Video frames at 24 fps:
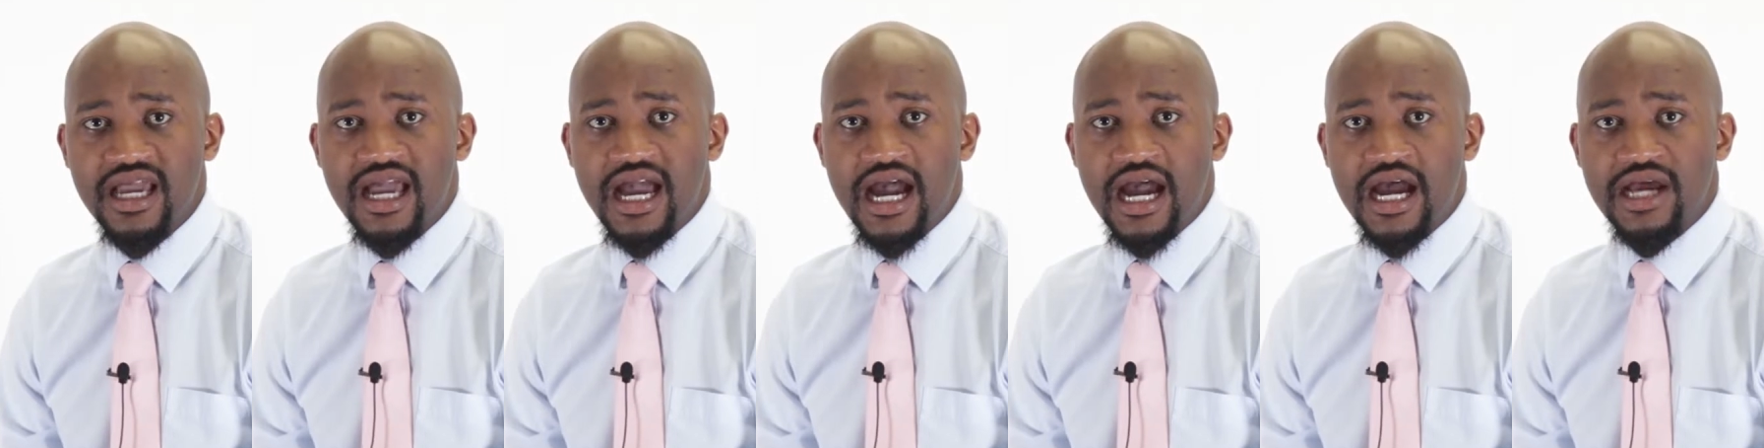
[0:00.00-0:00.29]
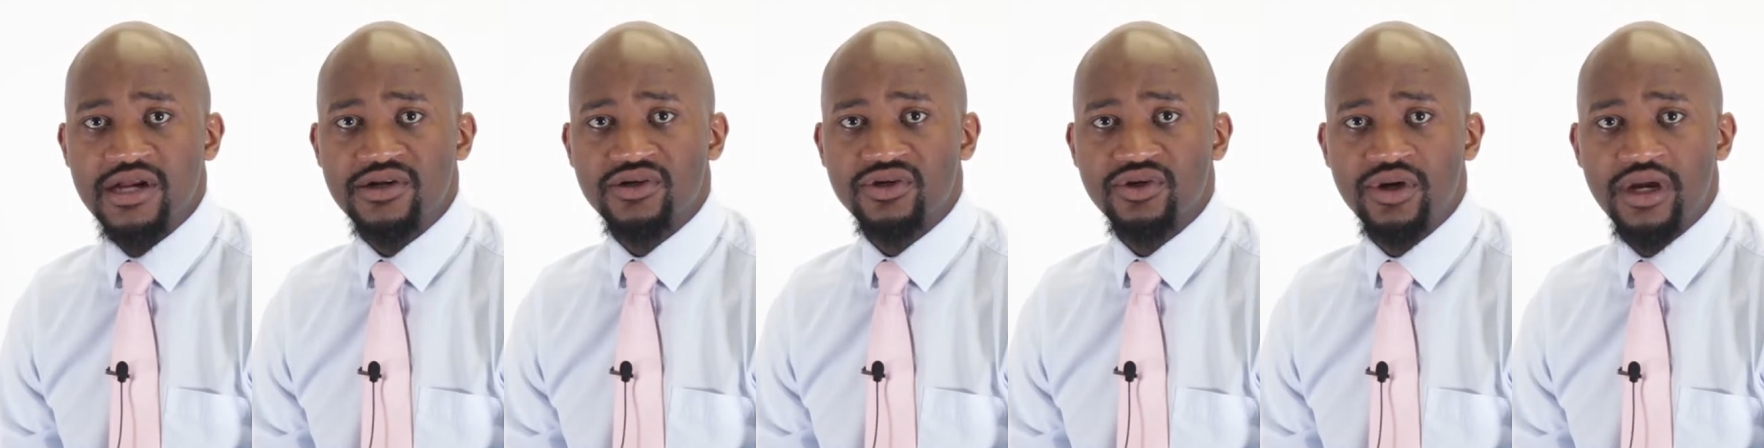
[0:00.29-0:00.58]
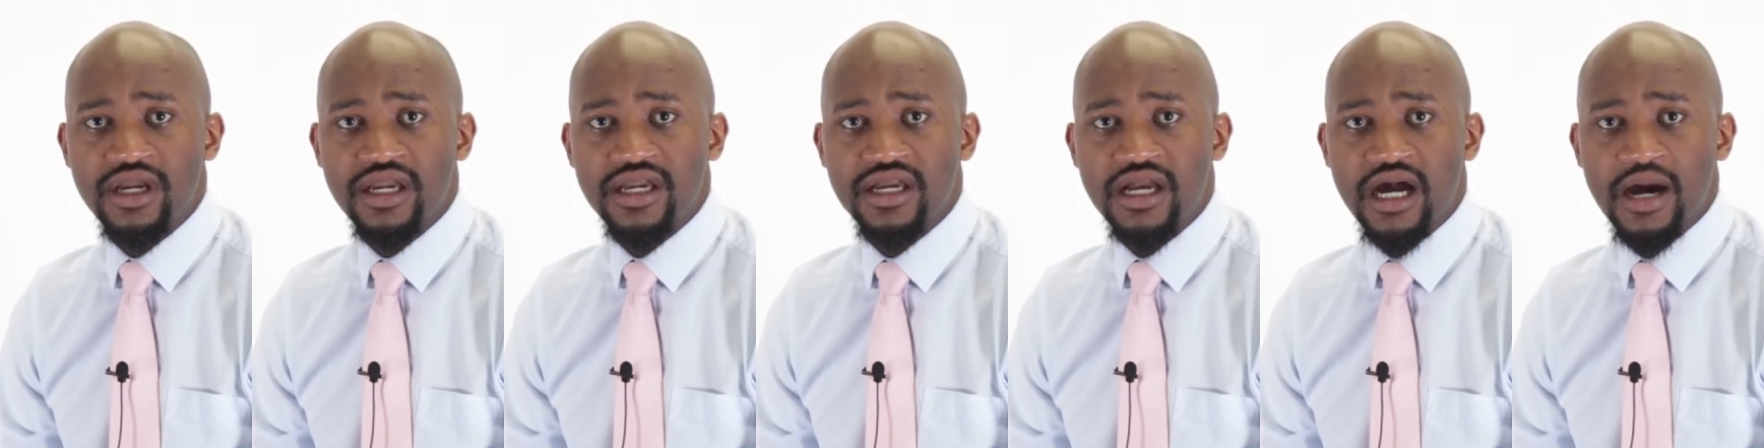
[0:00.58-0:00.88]
at
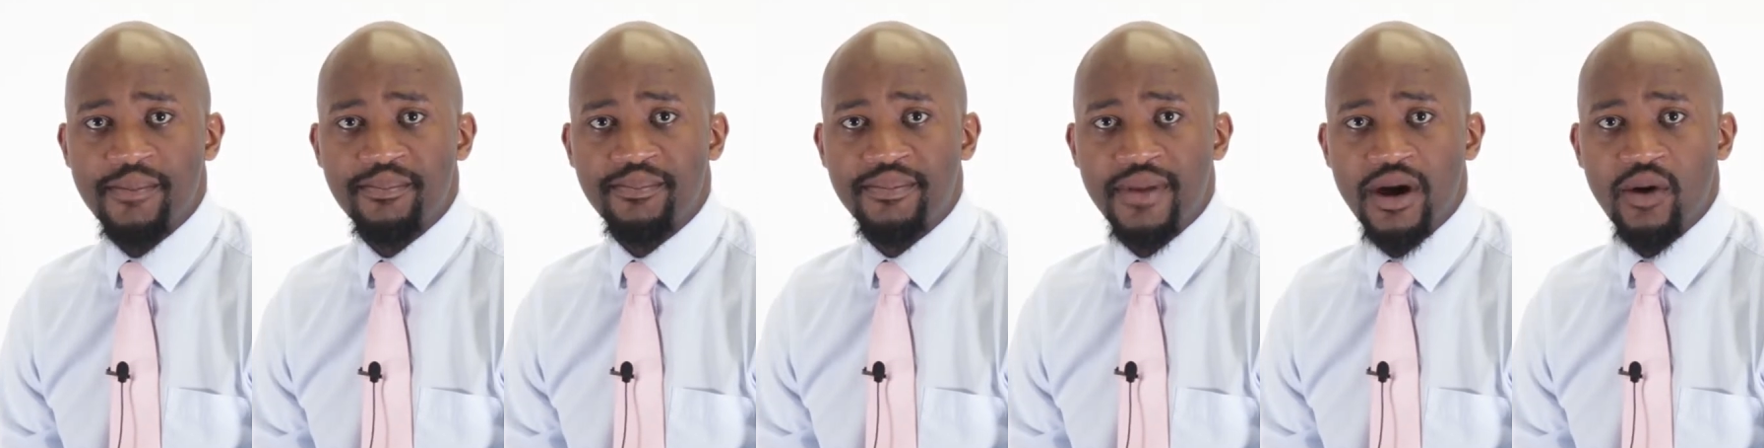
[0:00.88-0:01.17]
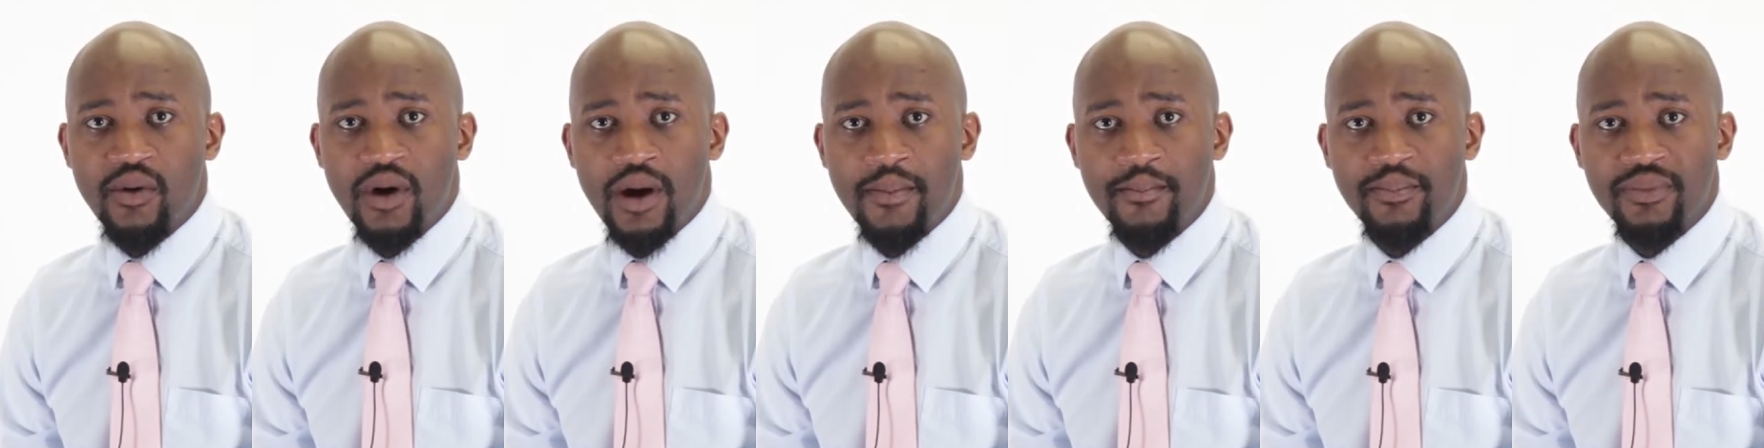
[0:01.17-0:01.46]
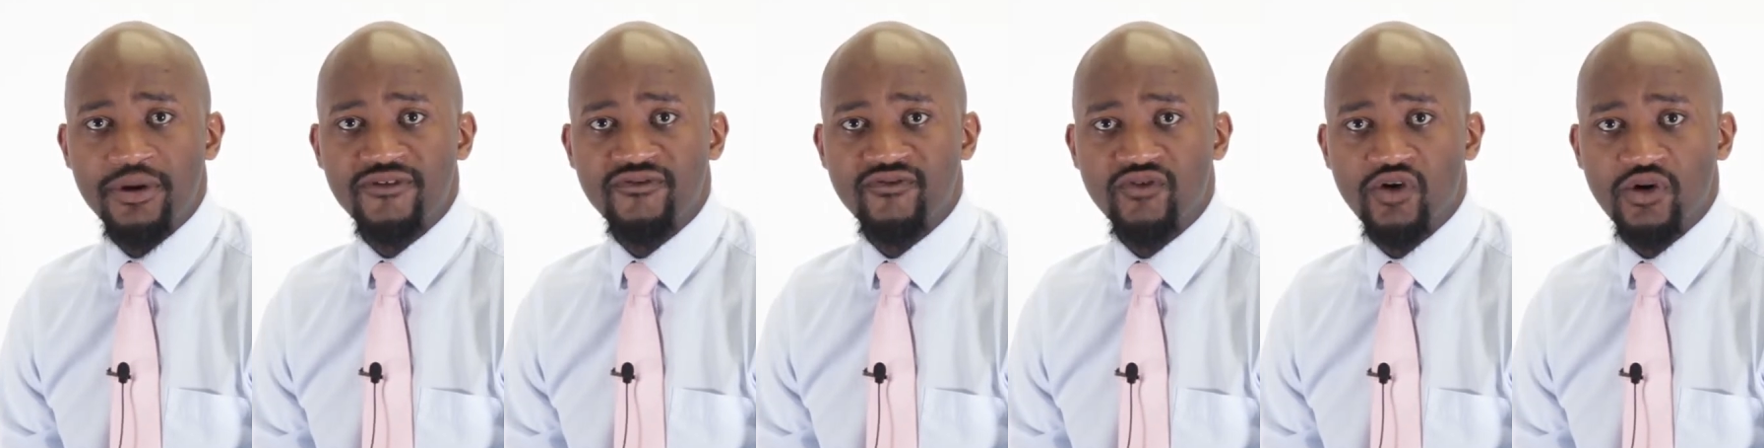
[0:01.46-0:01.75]
going up by
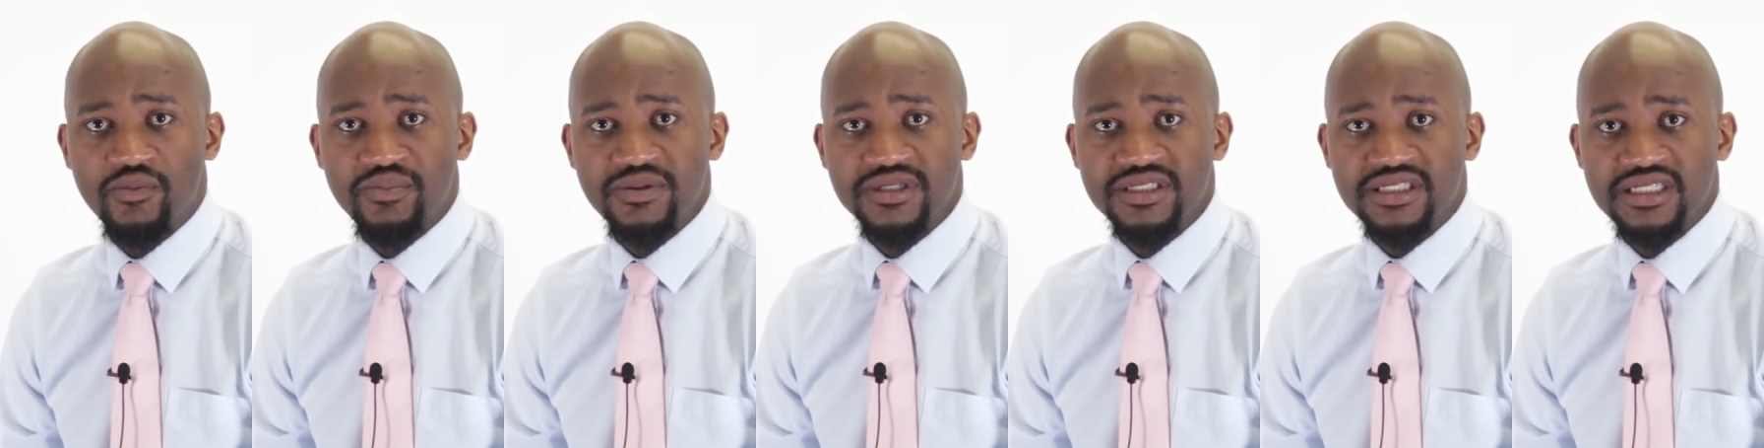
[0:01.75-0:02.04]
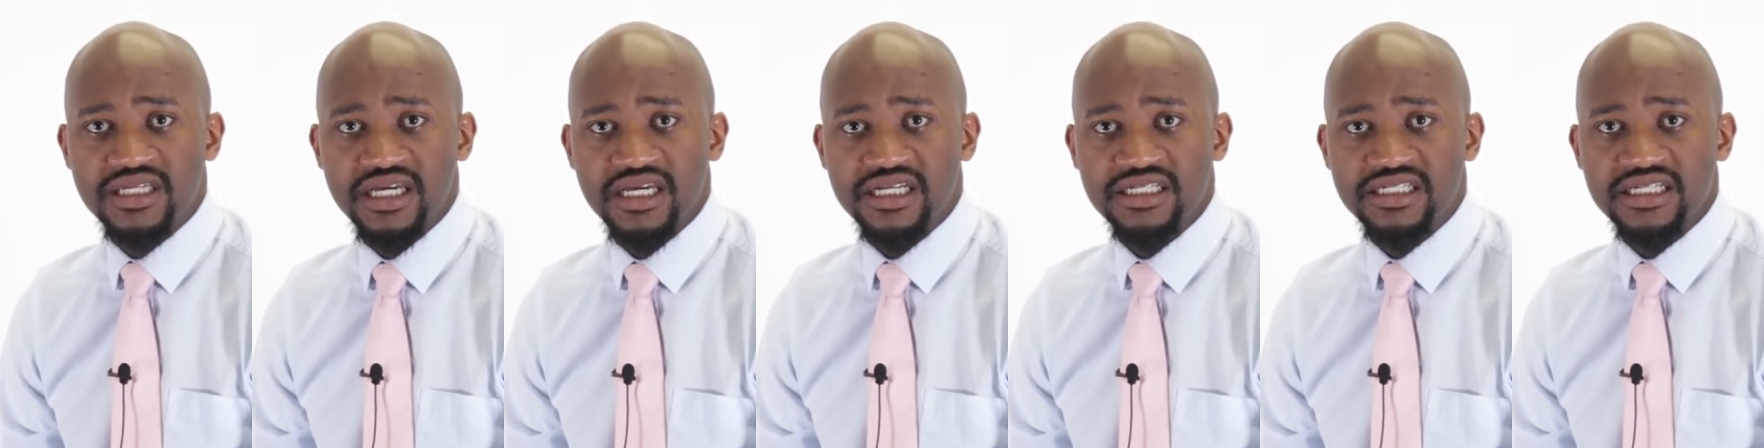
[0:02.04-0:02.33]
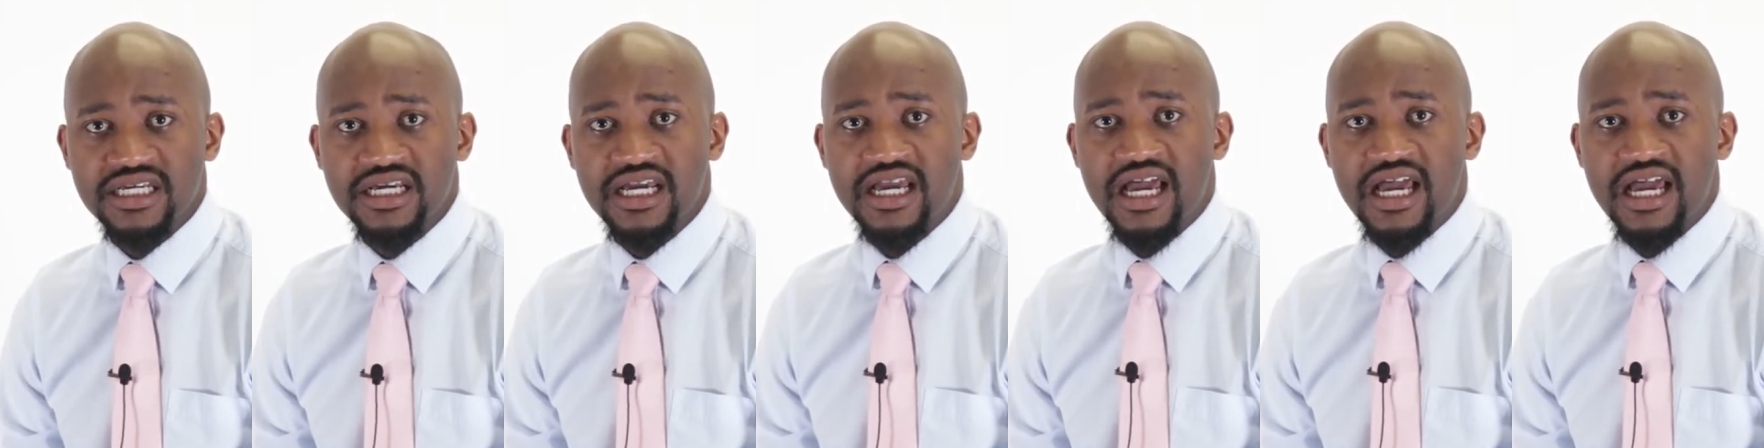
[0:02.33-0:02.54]
1.4%